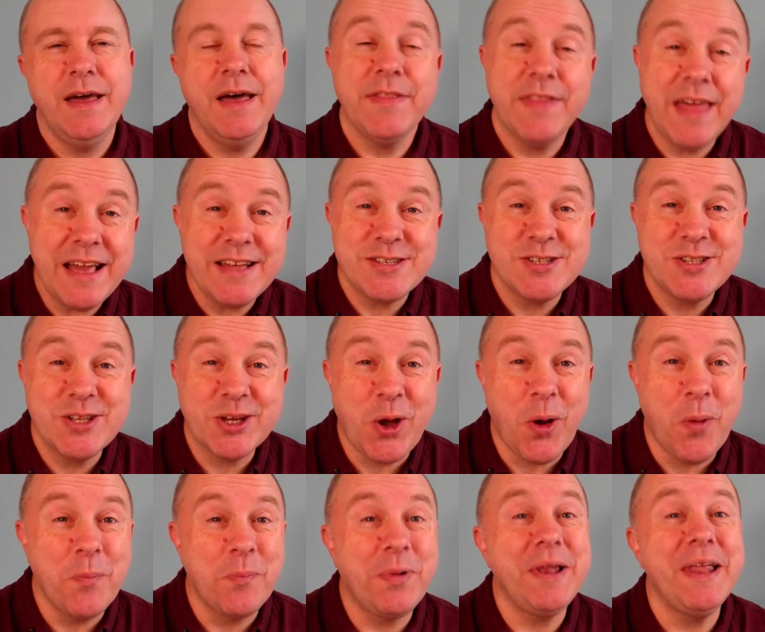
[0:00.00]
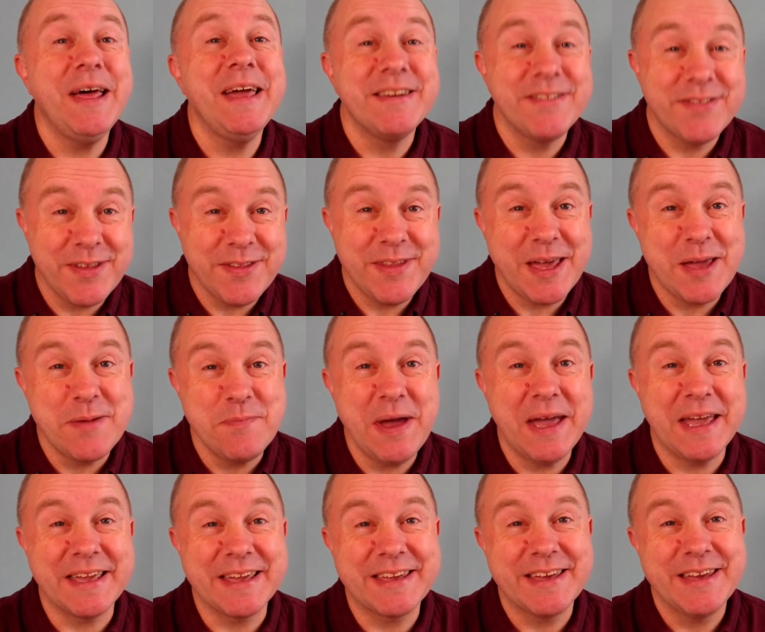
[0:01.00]
That's the complaint that they
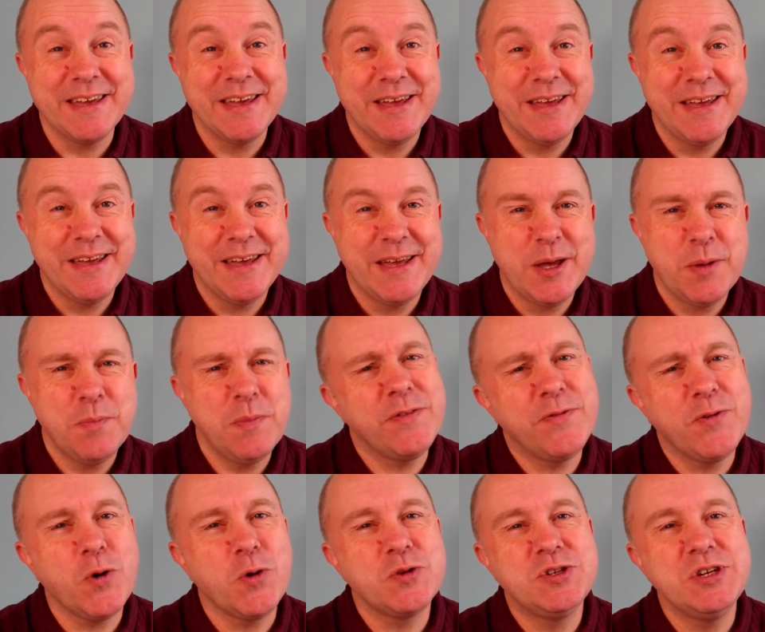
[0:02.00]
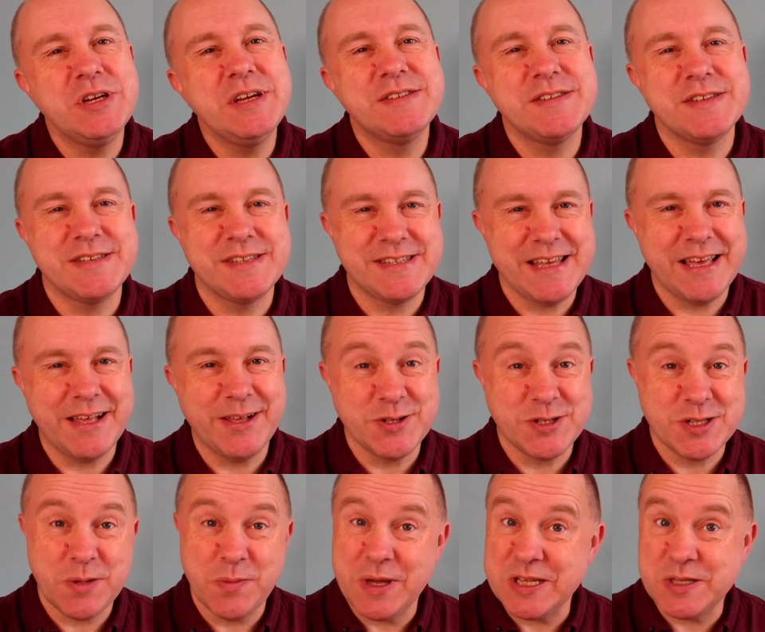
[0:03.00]
make before Jesus
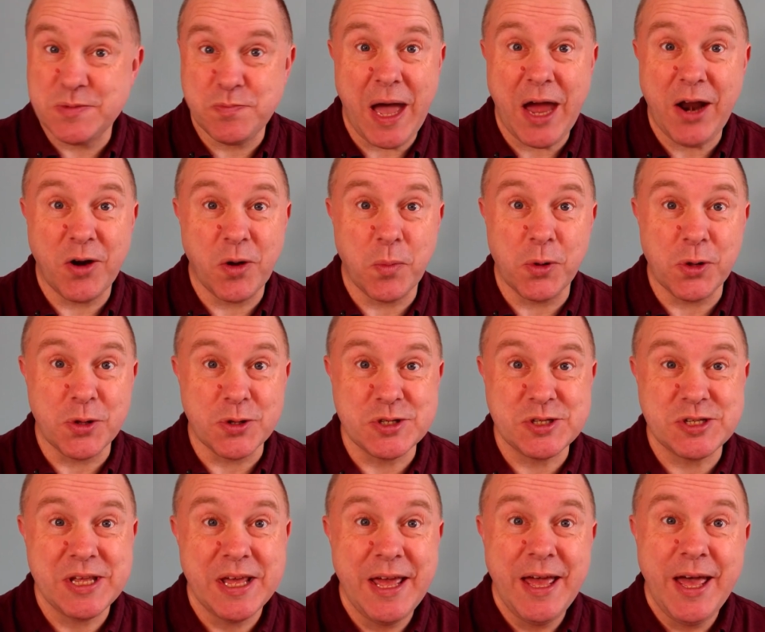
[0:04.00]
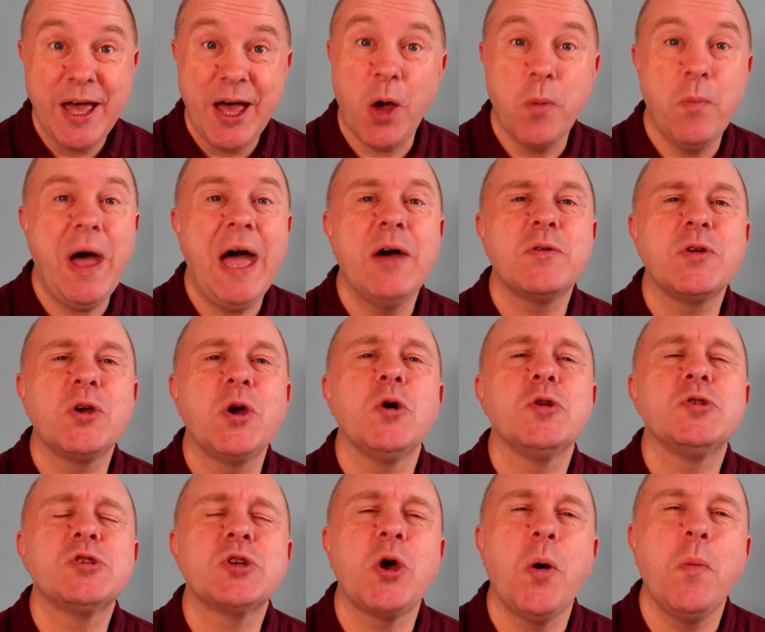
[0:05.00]
tells them his parables about
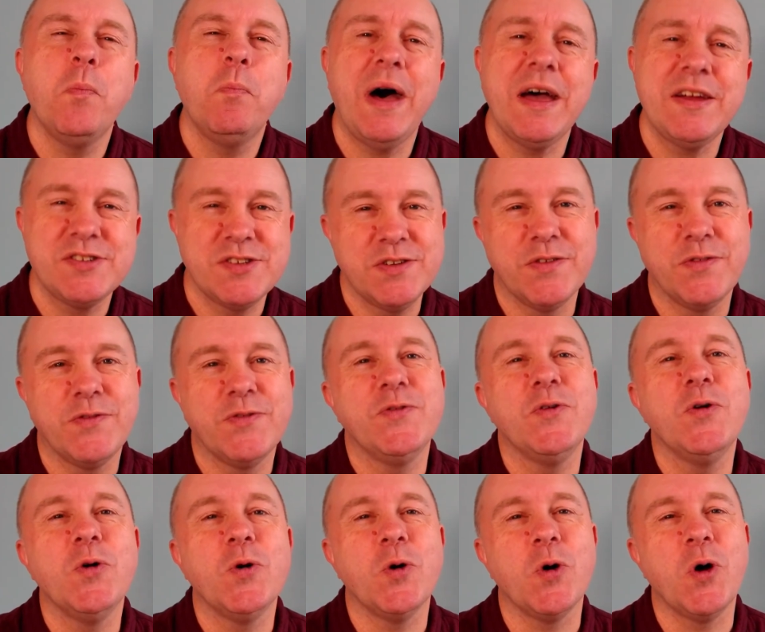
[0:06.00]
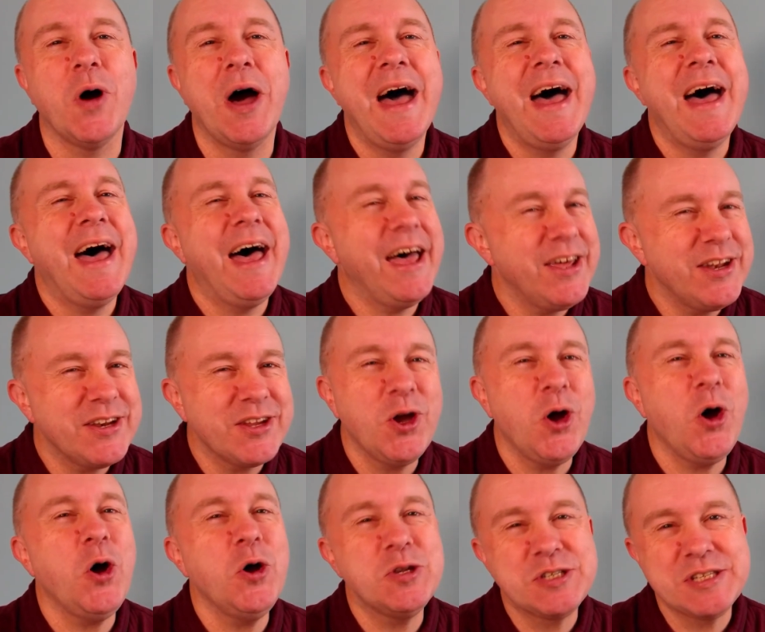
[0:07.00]
God's compassion for and
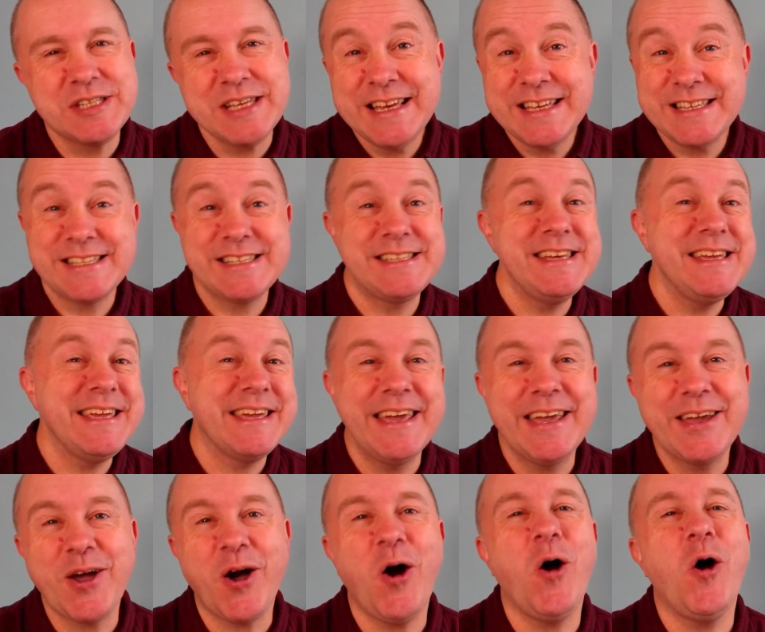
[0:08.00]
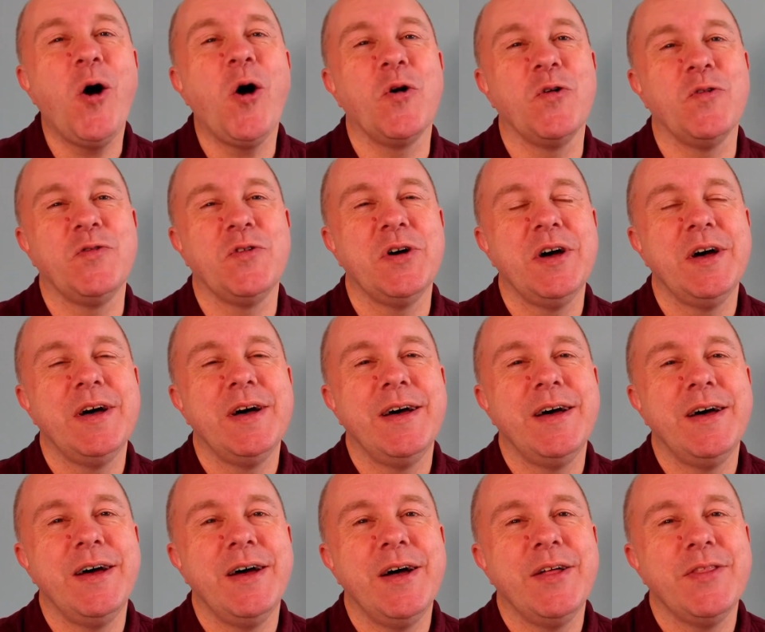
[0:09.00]
God's seeking of
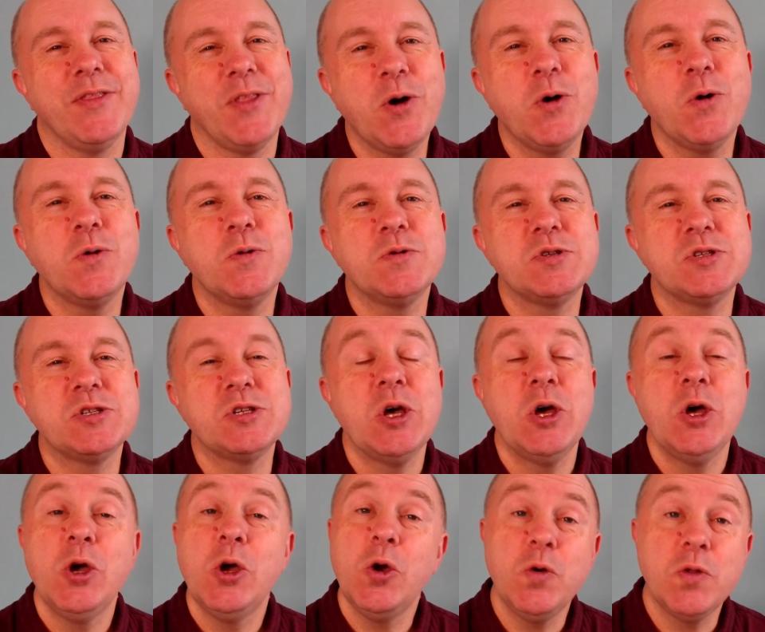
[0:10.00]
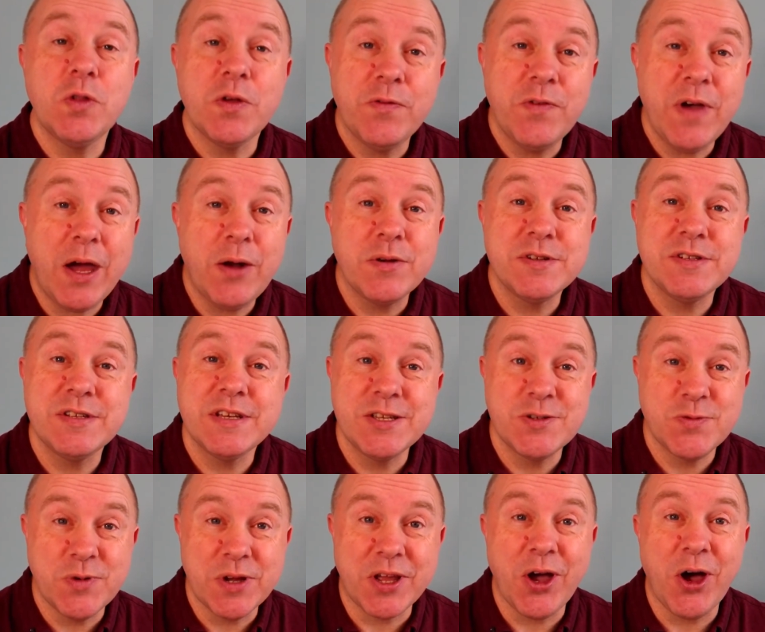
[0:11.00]
those who the
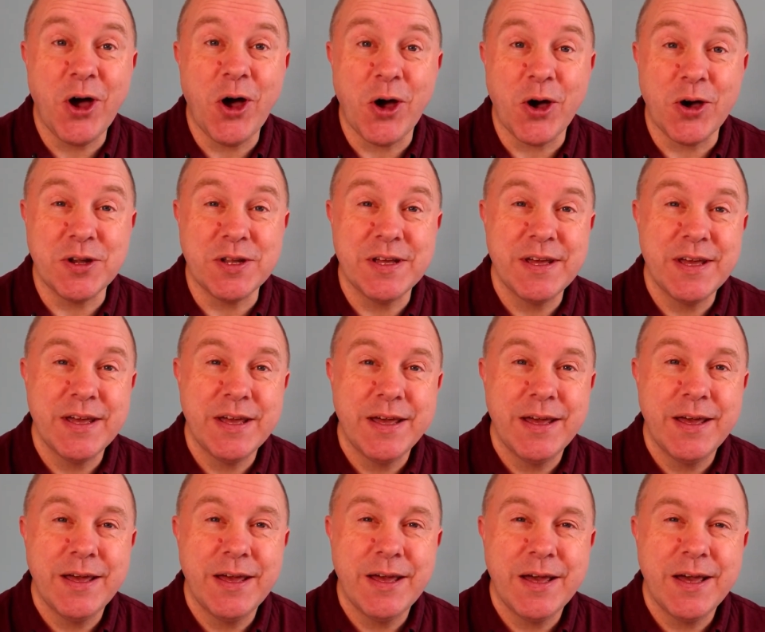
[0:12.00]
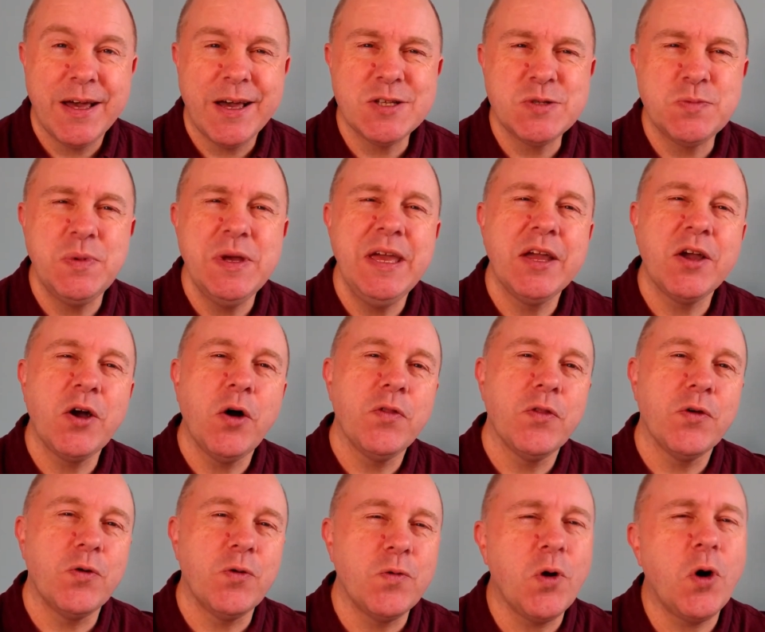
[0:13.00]
Pharisees regard as being on
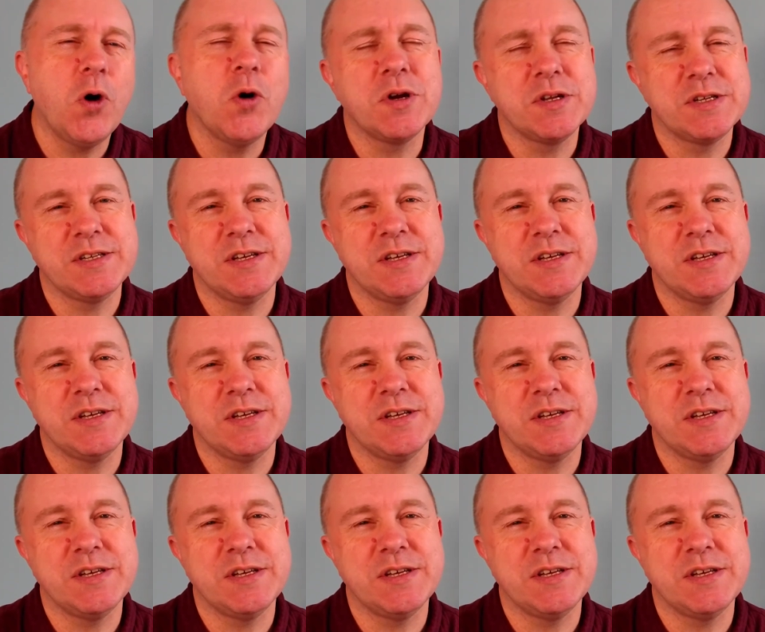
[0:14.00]
the wrong